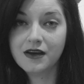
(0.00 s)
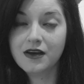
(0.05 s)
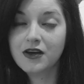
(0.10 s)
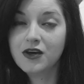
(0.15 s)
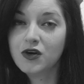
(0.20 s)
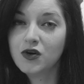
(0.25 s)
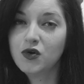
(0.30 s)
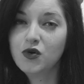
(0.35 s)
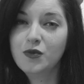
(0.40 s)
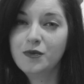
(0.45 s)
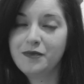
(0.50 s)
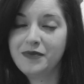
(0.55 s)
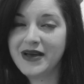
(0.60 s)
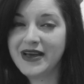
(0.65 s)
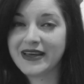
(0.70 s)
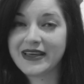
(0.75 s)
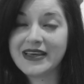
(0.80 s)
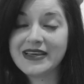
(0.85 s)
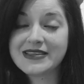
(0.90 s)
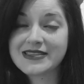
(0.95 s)
whom Peggy
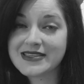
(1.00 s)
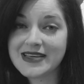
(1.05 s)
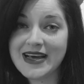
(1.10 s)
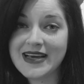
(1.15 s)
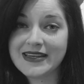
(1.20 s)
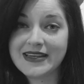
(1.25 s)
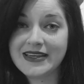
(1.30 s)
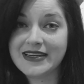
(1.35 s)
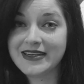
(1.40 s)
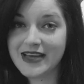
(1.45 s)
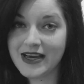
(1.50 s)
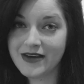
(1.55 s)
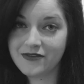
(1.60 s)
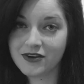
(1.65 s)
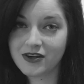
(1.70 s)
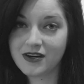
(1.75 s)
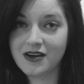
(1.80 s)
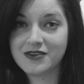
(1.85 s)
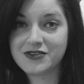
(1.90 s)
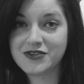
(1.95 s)
sadly never got
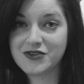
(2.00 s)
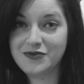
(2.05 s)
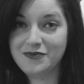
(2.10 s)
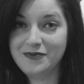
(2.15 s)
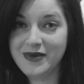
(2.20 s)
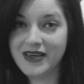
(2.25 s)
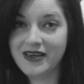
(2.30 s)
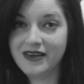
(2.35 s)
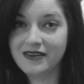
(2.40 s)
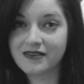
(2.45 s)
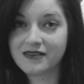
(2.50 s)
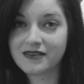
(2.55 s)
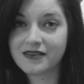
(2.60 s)
to meet.